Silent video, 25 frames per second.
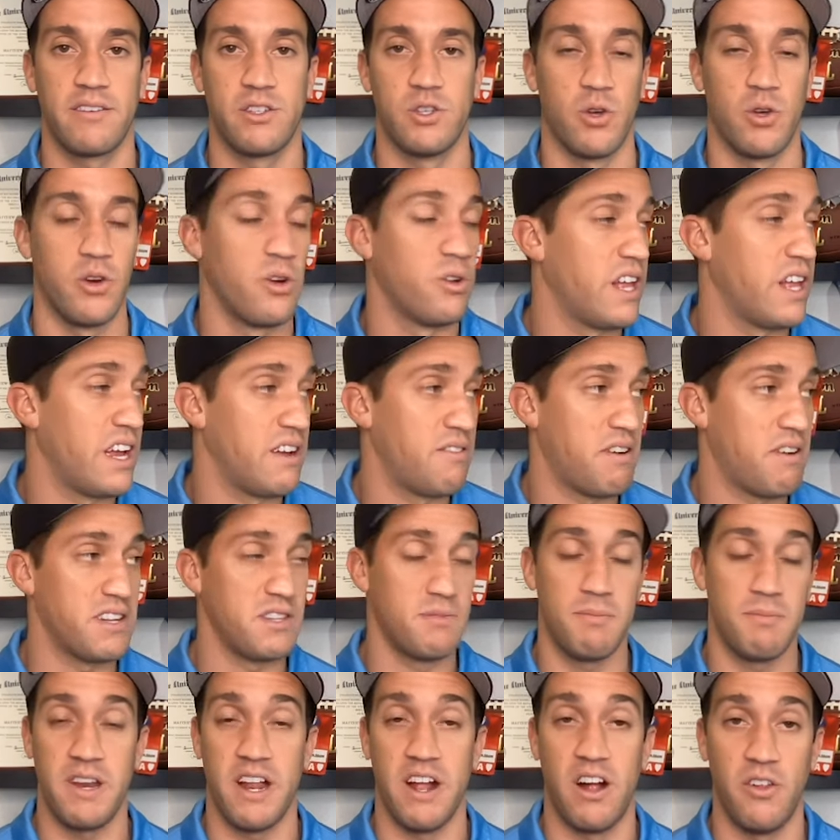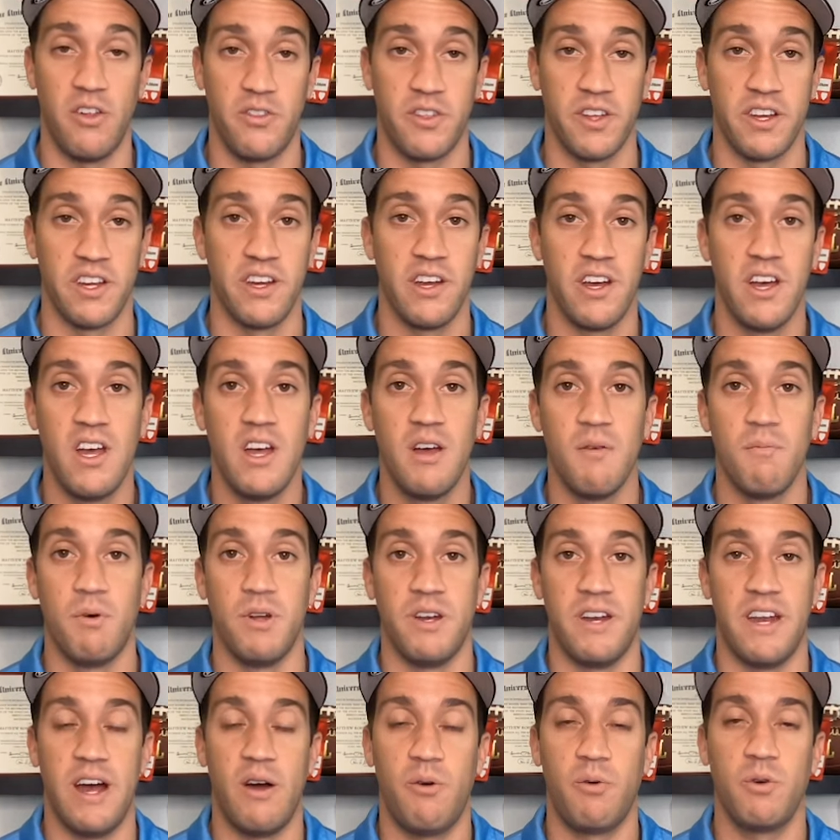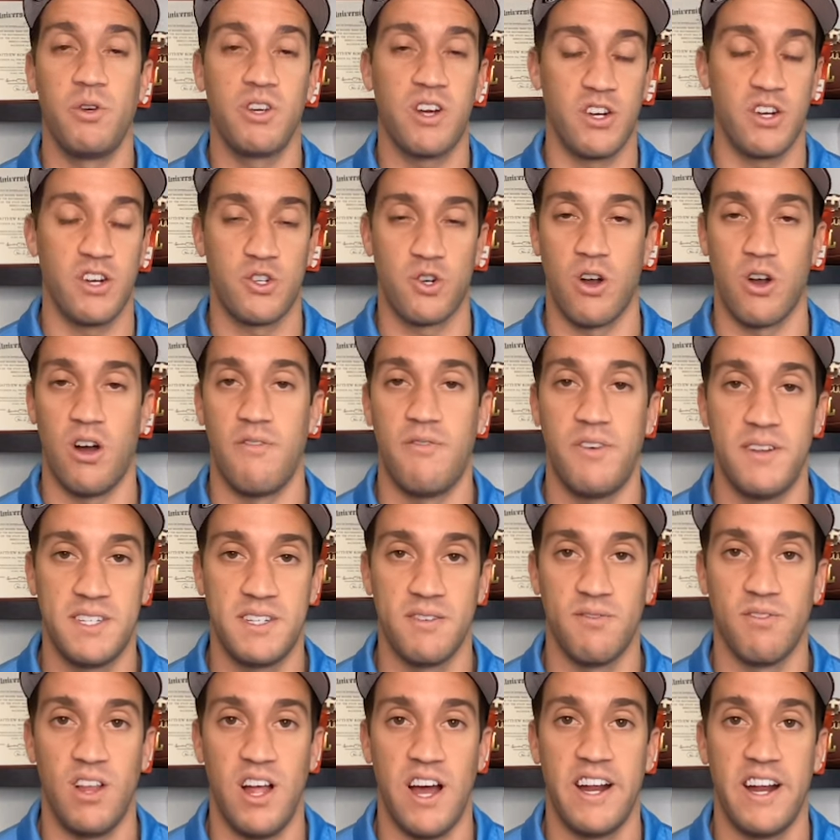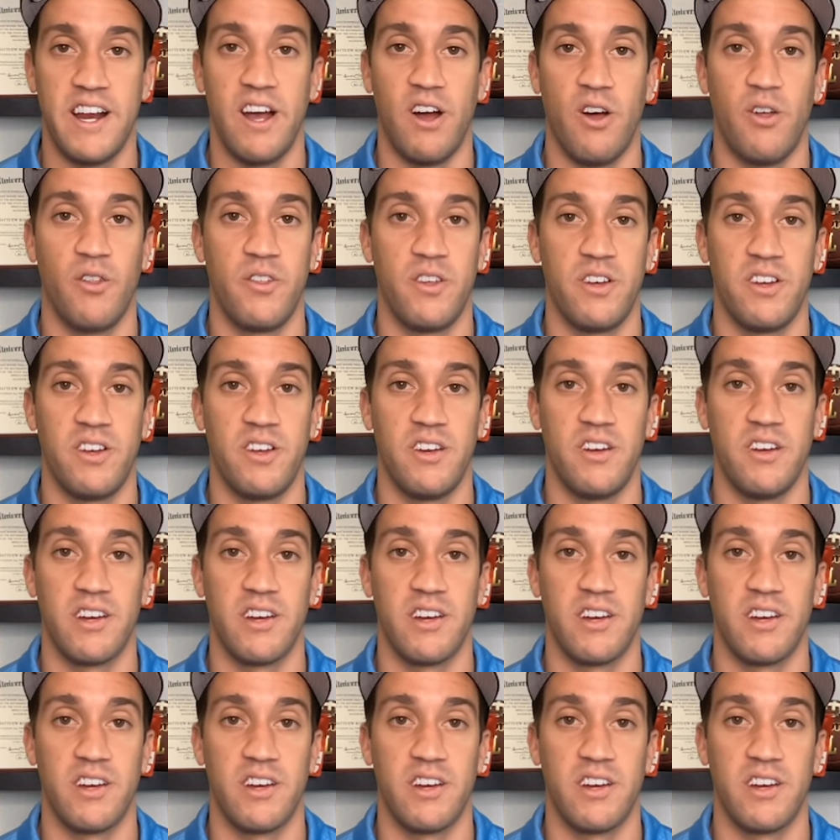So I know Leif hasn't been healthy, but now when you got your offensive line healthy